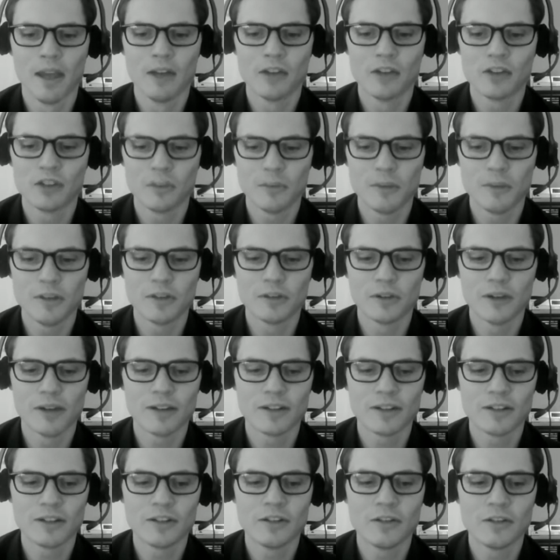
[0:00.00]
should be
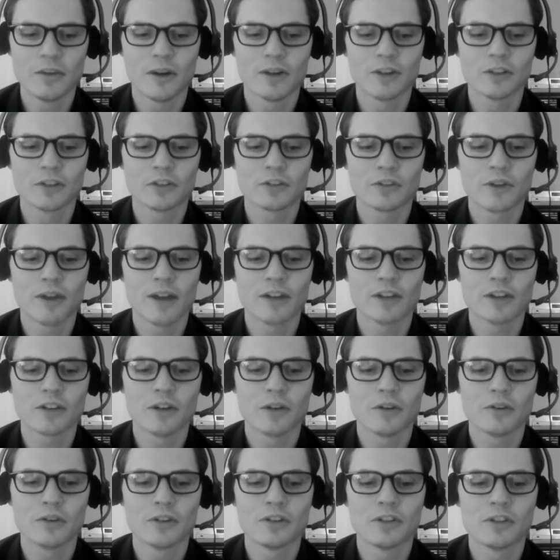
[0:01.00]
directed to our Scratch
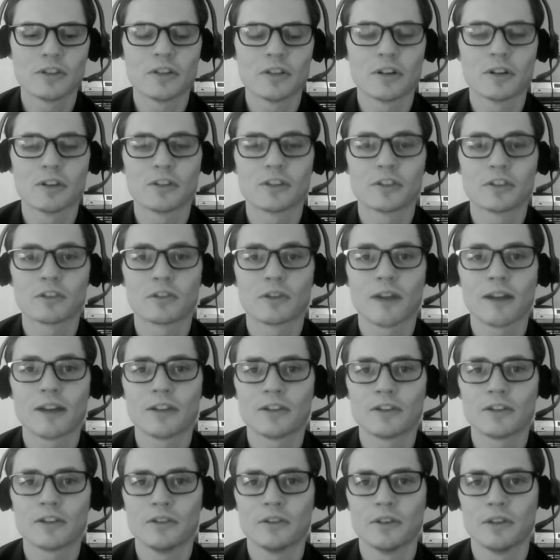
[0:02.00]
coaches in our
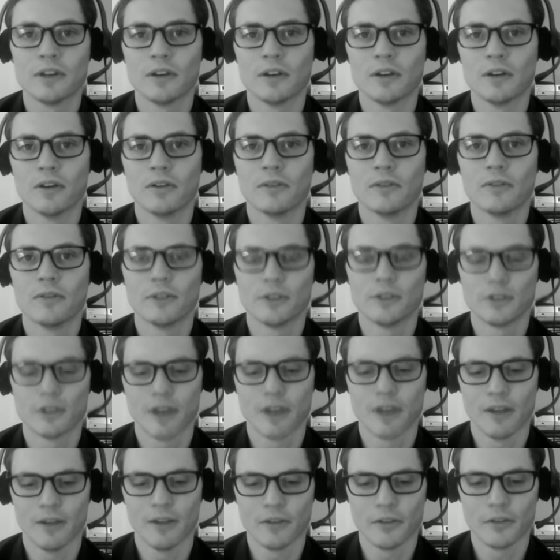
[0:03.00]
Scratch studio for
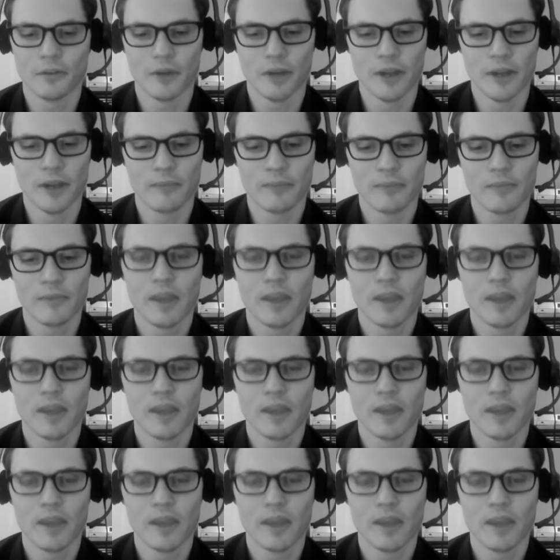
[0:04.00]
Challenge 3.